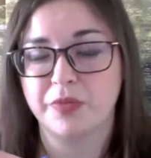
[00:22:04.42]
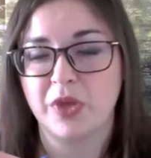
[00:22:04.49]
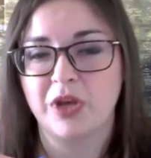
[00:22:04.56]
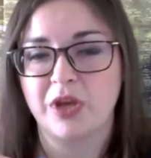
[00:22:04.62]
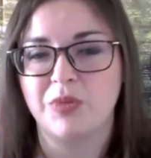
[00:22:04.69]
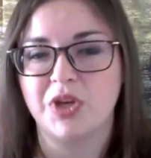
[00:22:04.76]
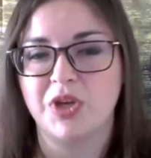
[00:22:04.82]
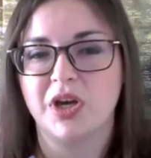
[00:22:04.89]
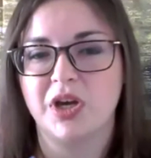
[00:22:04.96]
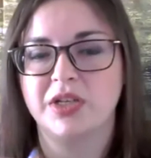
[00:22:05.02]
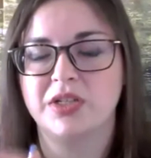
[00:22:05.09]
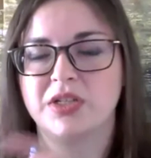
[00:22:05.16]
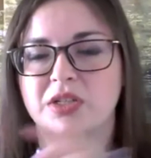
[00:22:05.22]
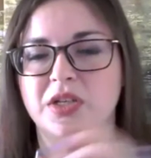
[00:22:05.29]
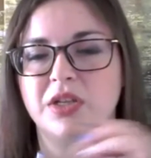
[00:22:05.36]

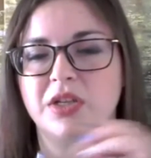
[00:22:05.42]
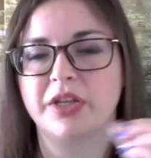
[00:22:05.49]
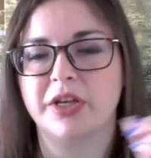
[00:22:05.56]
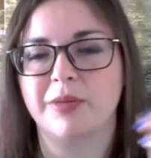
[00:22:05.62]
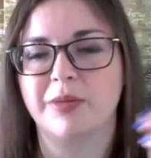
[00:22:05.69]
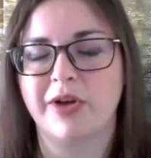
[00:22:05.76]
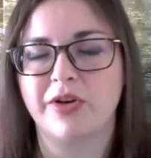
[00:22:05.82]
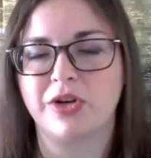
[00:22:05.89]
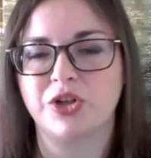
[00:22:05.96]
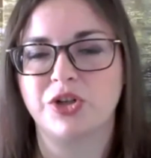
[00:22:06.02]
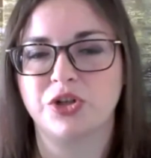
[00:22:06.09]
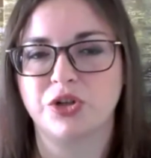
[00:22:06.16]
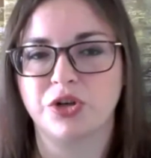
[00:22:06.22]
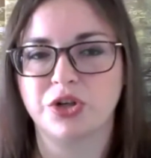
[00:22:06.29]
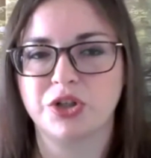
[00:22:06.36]
Because think about a
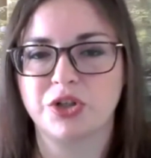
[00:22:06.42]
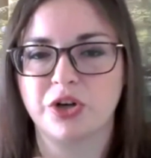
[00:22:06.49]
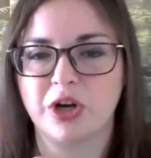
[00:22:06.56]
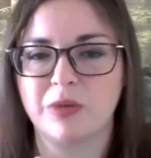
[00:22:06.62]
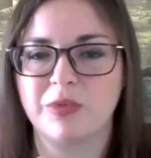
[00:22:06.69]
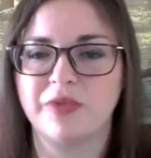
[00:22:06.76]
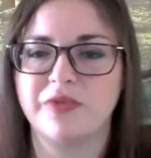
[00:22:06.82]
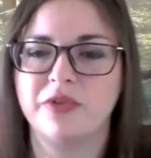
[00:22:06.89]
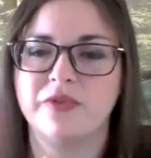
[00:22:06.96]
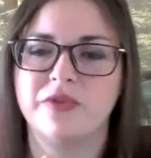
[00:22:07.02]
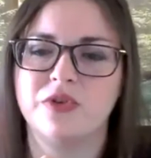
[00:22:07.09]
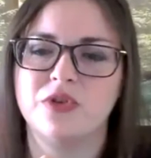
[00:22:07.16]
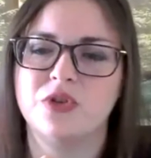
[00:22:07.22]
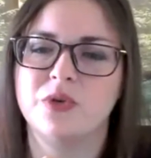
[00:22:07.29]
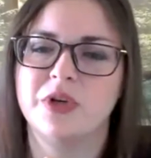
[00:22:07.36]
sugar scrub, if you've
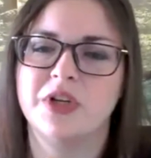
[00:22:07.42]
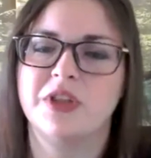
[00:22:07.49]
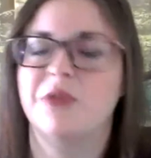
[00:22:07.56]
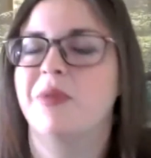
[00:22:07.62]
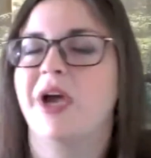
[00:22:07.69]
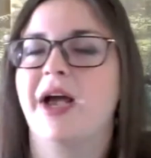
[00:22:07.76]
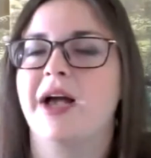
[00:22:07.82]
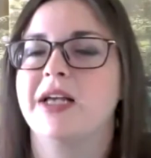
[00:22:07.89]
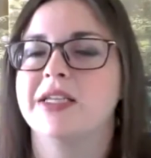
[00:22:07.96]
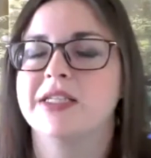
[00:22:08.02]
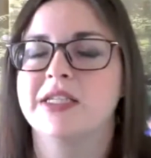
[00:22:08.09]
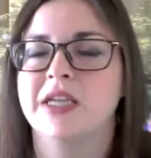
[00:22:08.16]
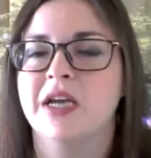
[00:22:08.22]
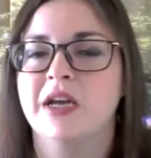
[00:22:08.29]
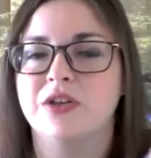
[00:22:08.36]
used one in the
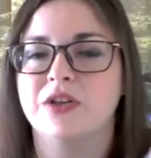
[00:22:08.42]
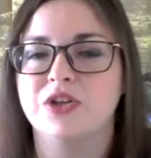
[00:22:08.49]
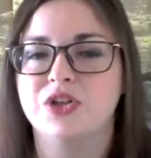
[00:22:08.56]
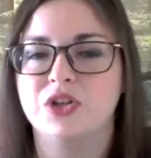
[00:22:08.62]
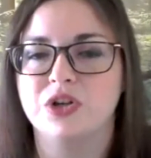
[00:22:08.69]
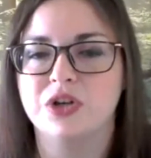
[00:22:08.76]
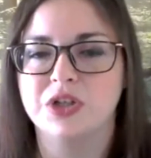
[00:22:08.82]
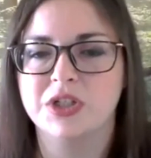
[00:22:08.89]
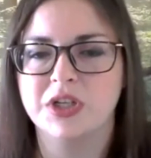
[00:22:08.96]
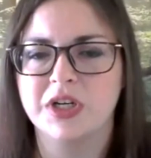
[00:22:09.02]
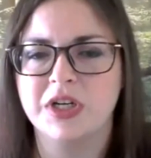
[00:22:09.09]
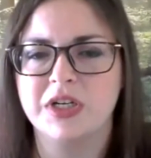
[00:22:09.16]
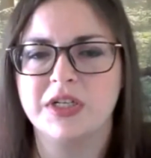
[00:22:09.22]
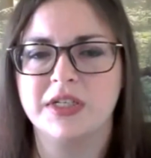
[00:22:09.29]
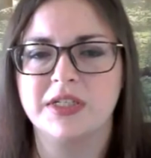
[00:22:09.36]
past, the sugar is going
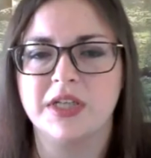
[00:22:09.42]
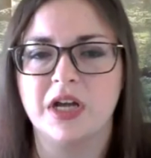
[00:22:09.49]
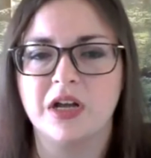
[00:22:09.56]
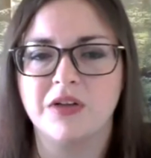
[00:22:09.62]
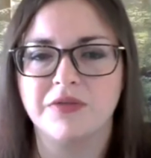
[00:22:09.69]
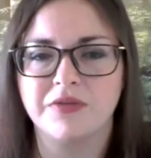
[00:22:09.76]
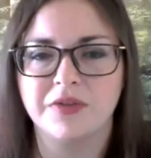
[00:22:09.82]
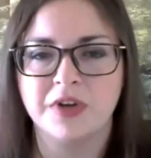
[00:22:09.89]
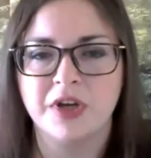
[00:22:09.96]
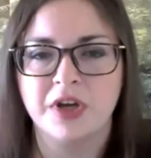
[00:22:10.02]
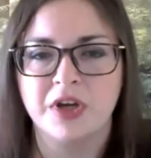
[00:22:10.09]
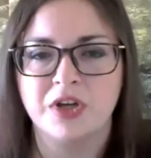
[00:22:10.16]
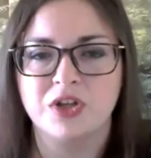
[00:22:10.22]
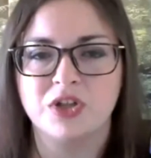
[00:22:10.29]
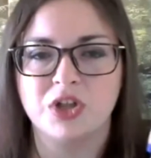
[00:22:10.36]
to dissolve.
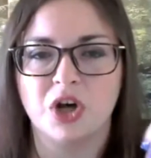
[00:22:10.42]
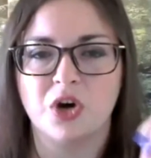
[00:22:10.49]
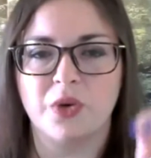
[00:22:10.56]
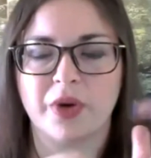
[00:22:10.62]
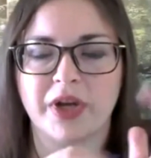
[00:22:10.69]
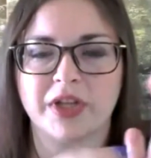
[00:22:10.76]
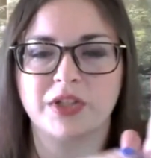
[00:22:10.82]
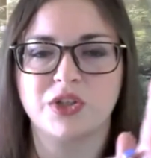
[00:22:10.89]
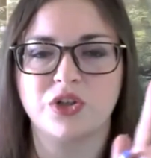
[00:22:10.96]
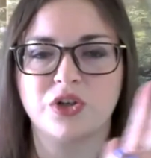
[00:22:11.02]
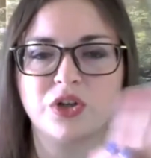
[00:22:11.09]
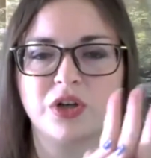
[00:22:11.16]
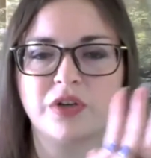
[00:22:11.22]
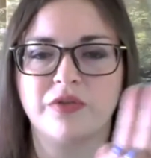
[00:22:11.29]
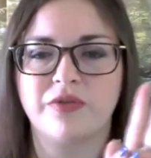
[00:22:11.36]
So it's
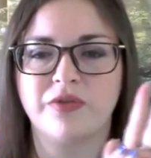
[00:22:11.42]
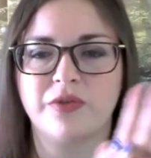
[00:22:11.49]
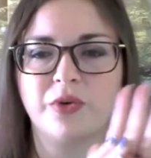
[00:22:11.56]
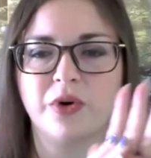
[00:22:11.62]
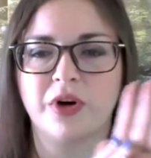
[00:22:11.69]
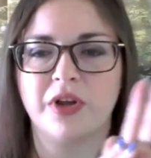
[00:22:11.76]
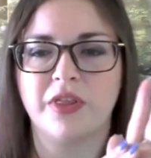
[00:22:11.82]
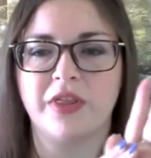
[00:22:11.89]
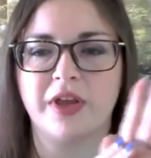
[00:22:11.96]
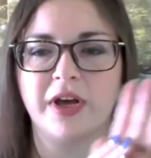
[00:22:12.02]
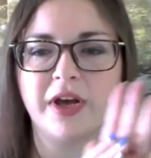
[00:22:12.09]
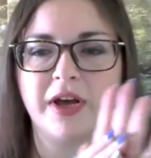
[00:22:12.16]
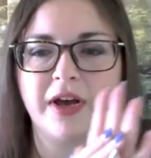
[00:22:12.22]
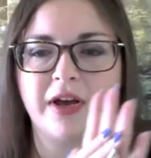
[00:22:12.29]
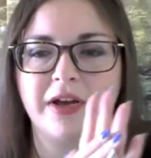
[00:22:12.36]
good for
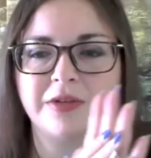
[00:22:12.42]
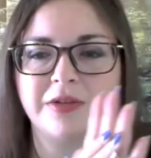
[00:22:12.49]
the